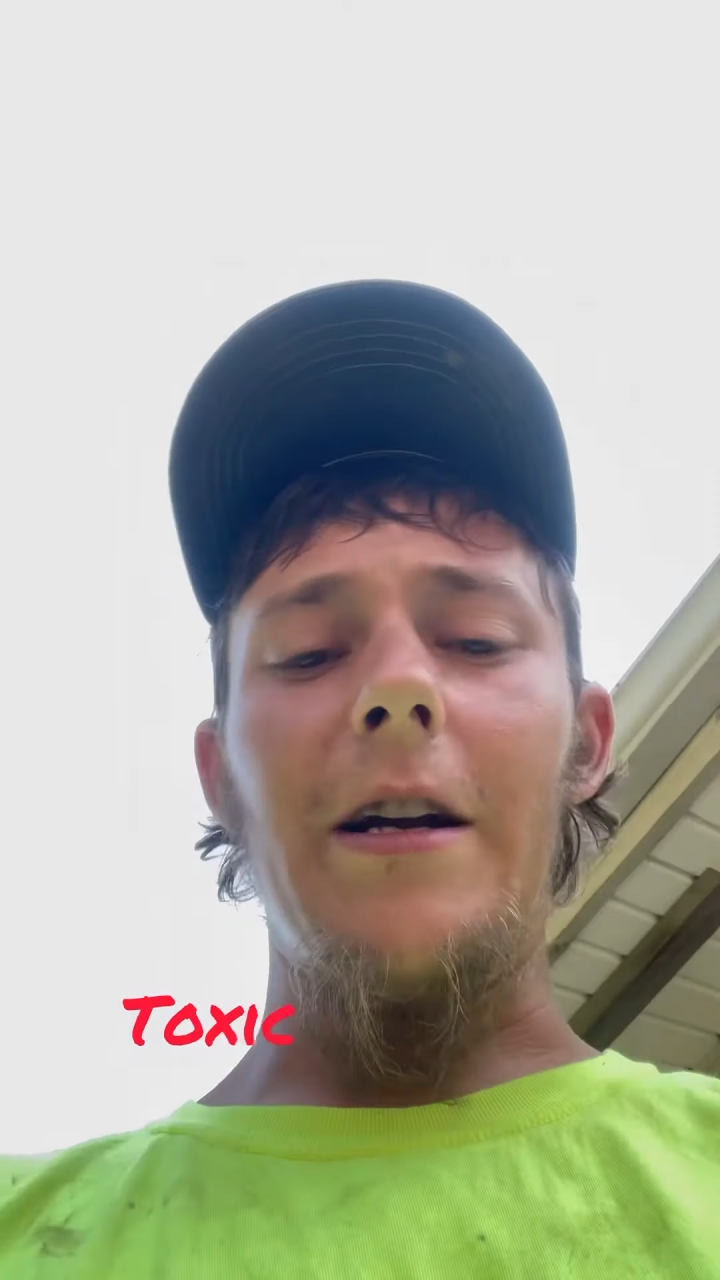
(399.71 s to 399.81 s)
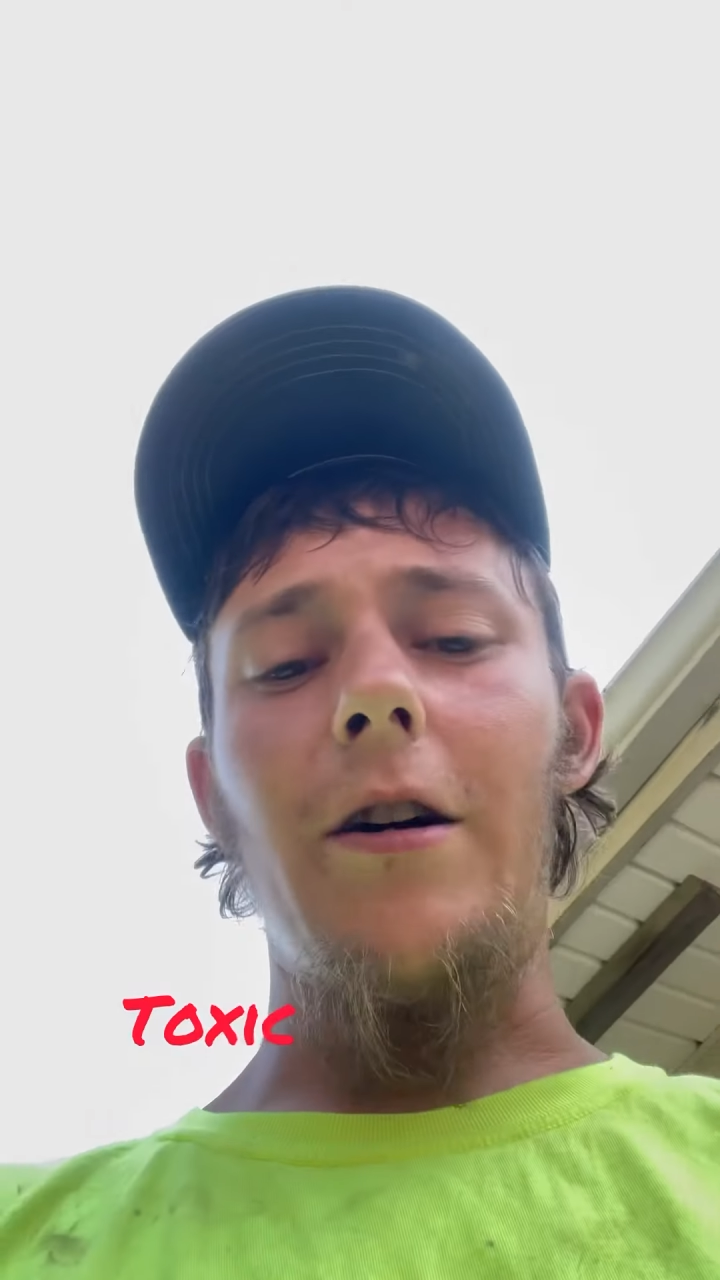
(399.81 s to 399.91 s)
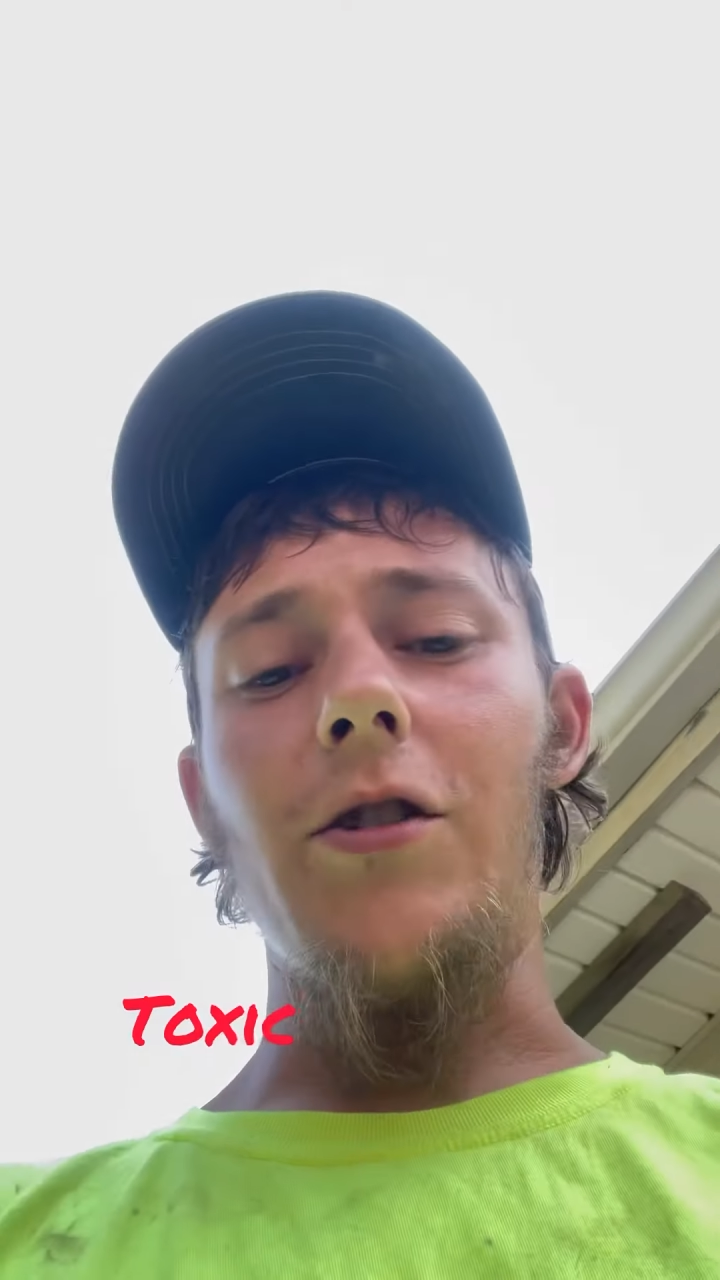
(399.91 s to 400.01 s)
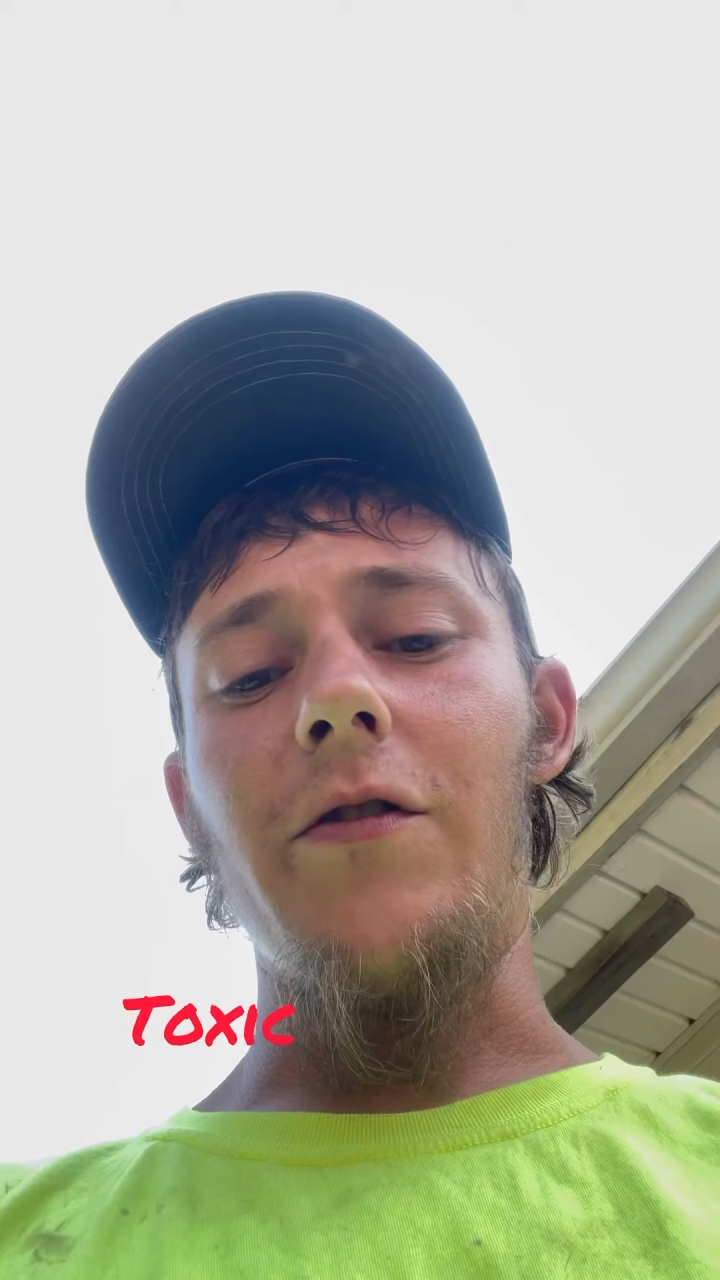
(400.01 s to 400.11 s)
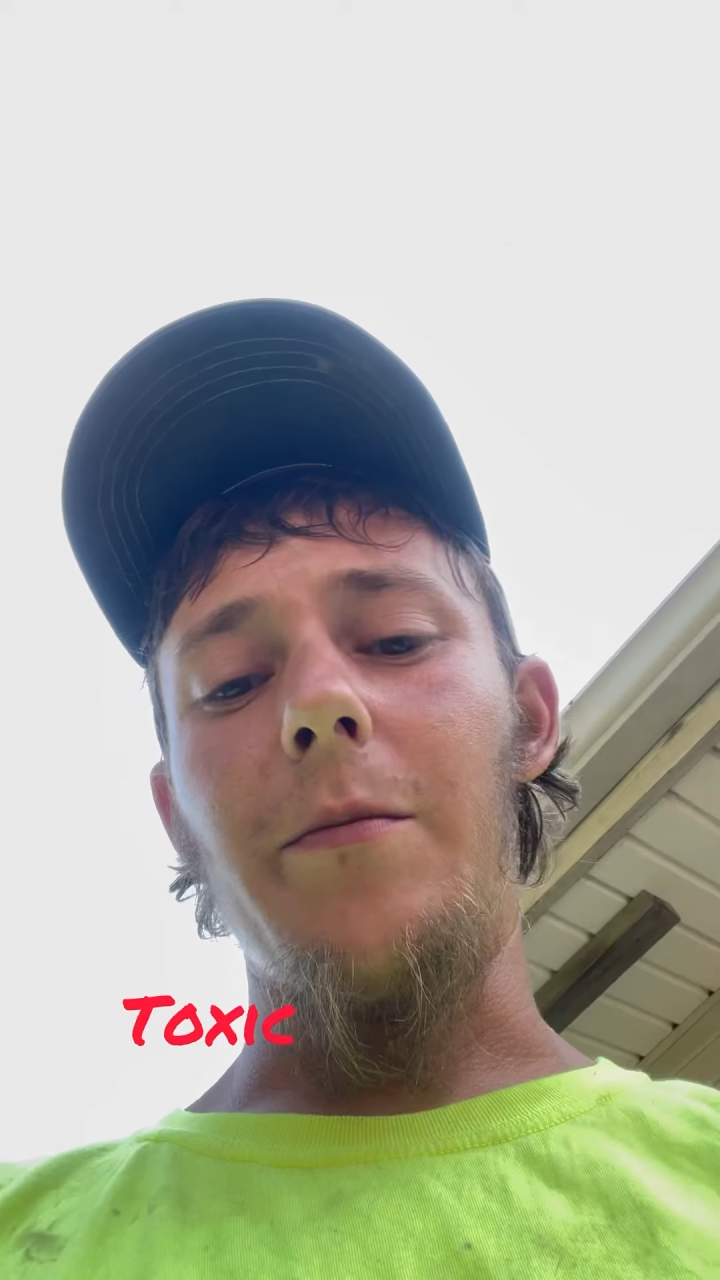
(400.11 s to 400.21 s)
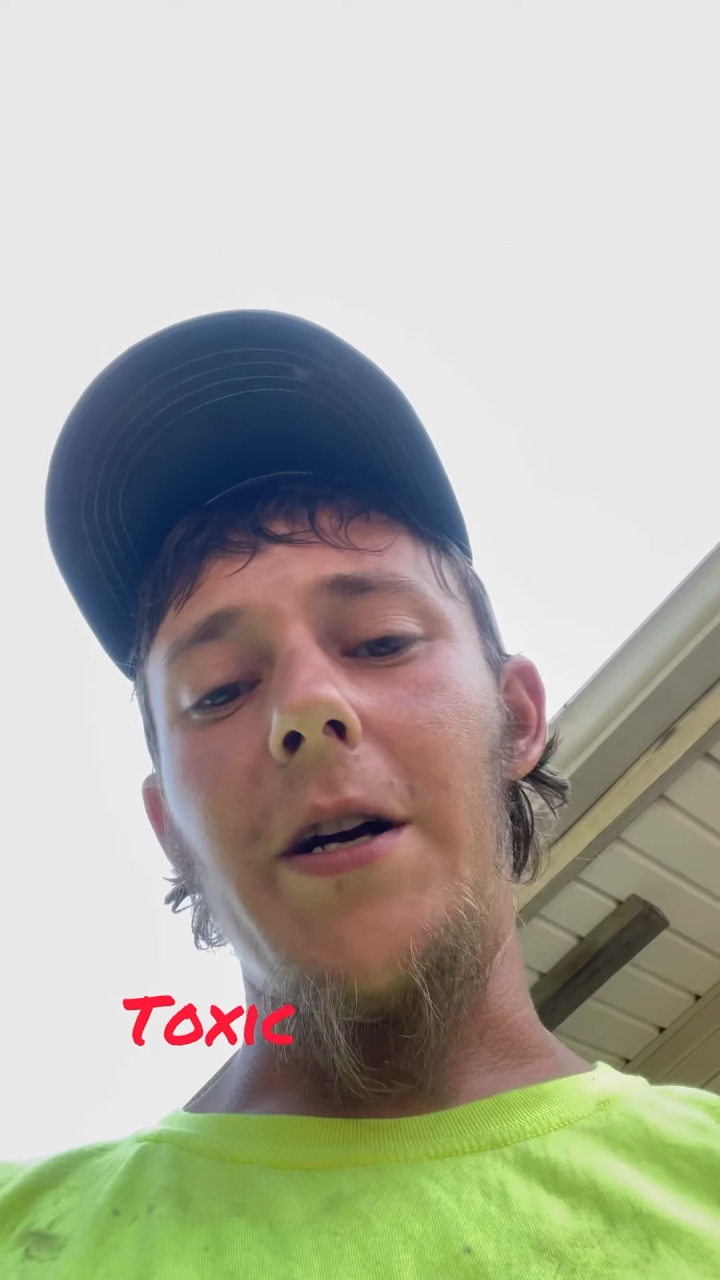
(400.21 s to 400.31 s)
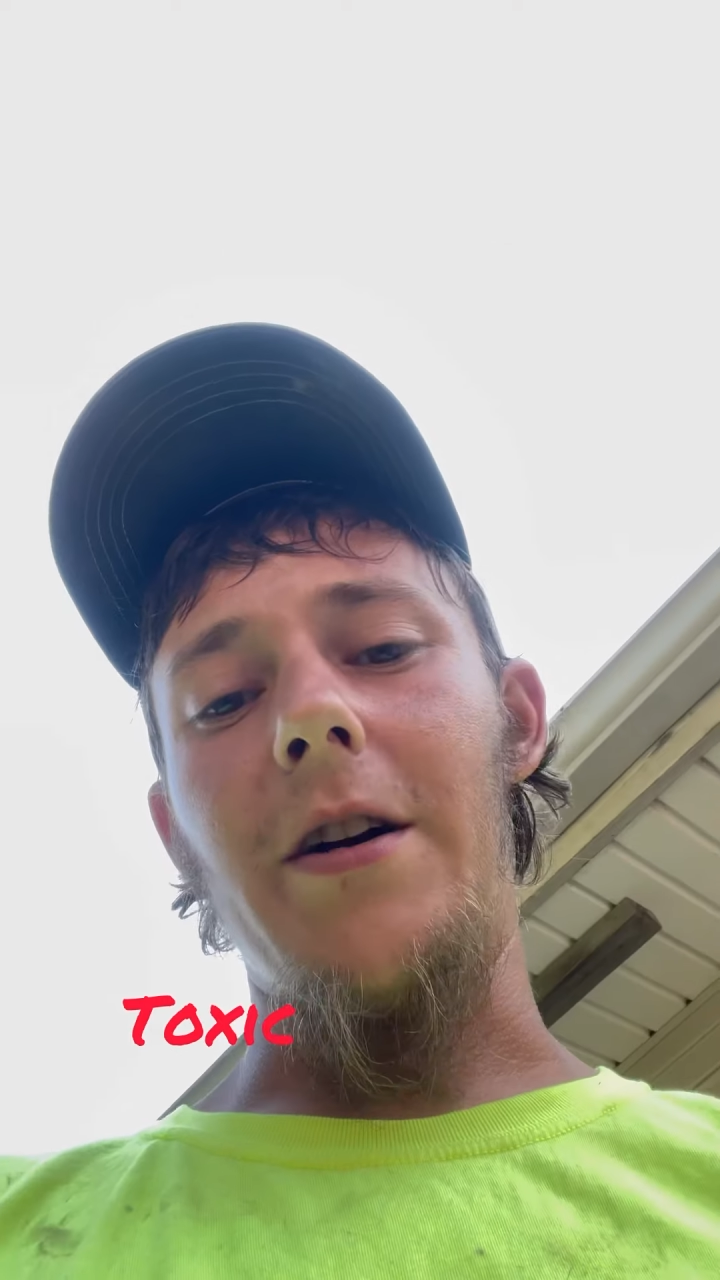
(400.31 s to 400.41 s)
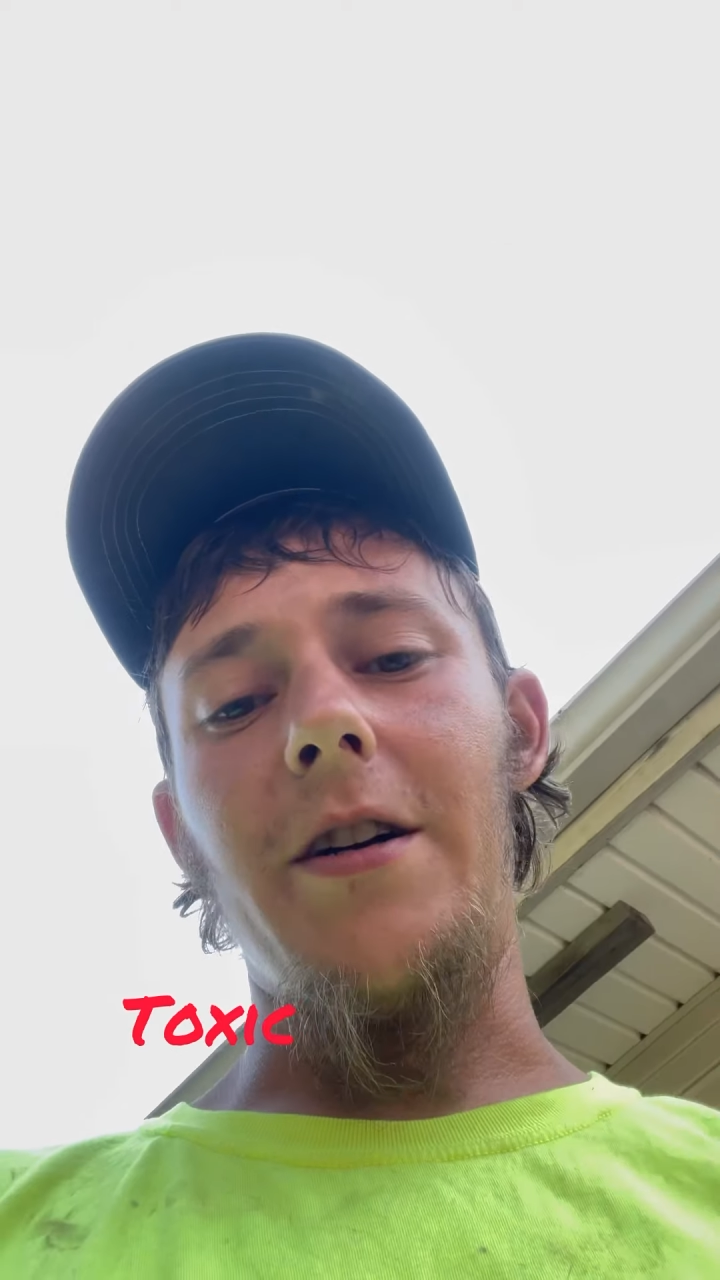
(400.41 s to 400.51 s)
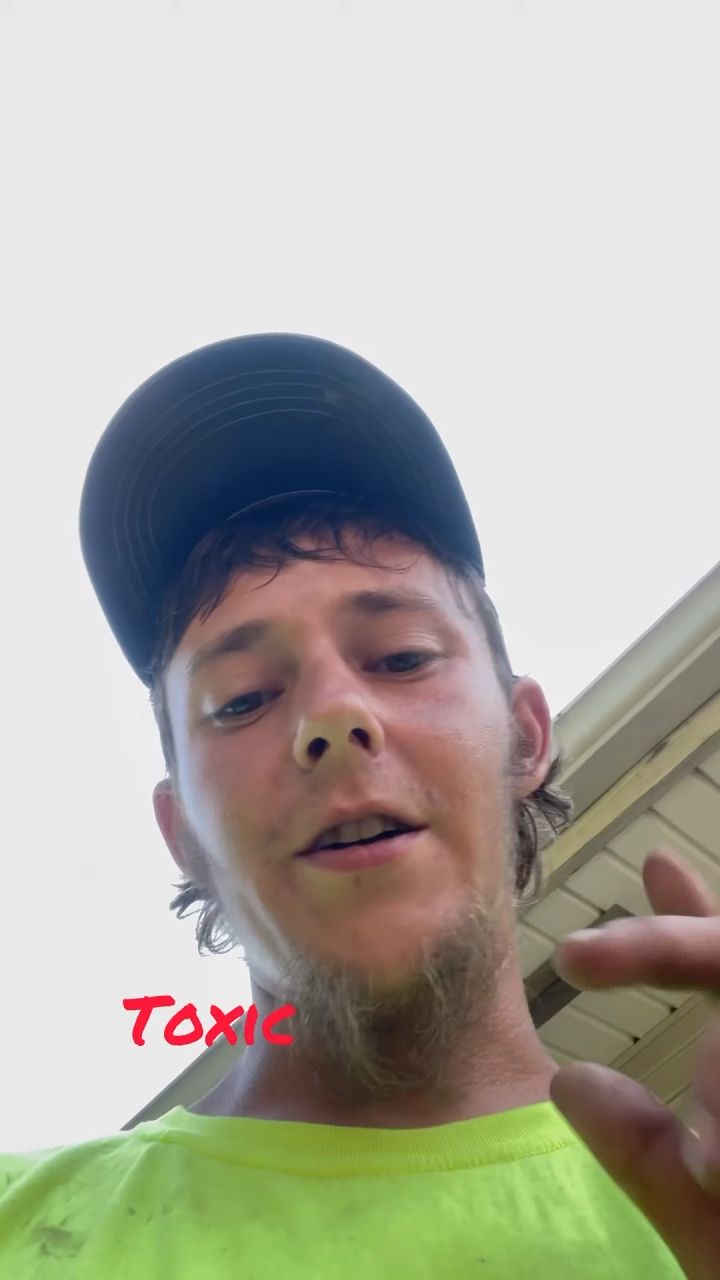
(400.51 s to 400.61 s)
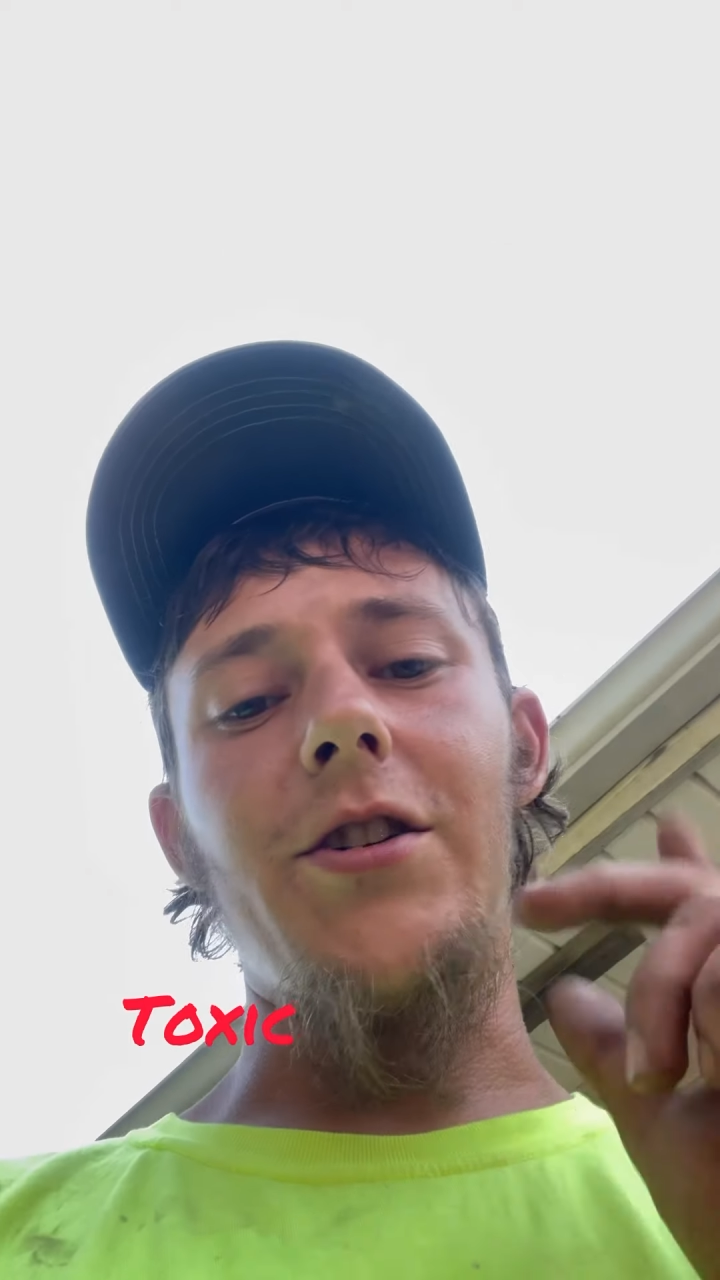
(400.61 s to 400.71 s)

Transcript: Carts of America.